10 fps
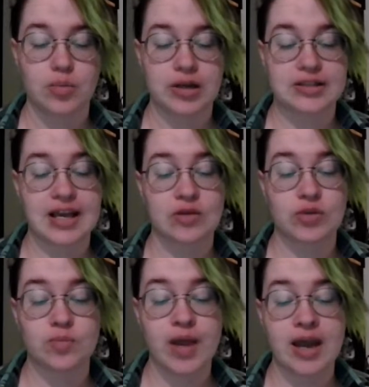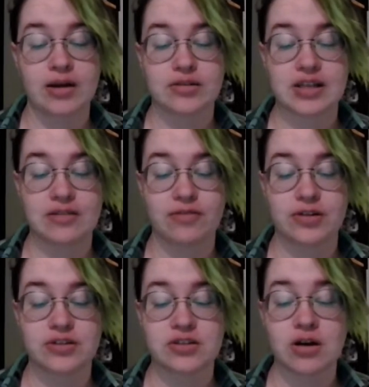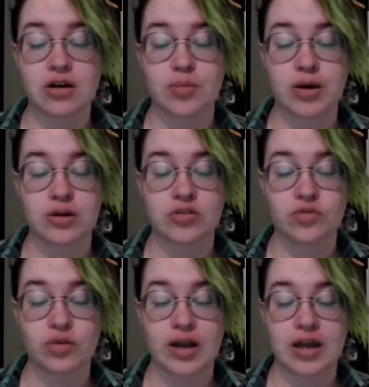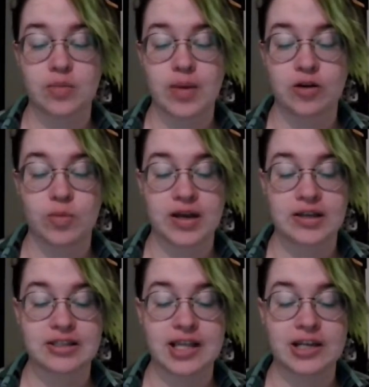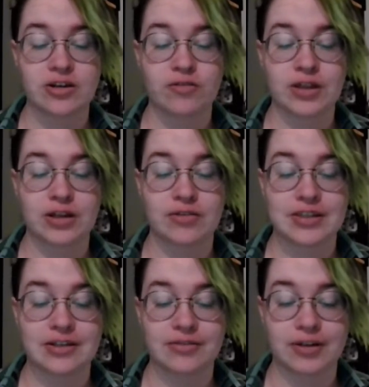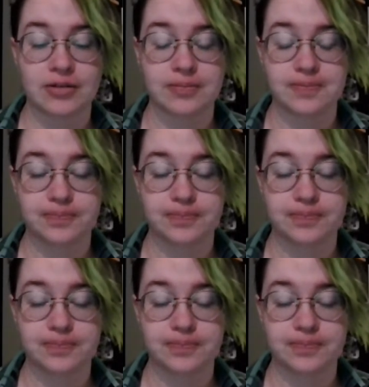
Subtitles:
But his head was bare, save for a star upon his forehead bound by a slender fillet of silver.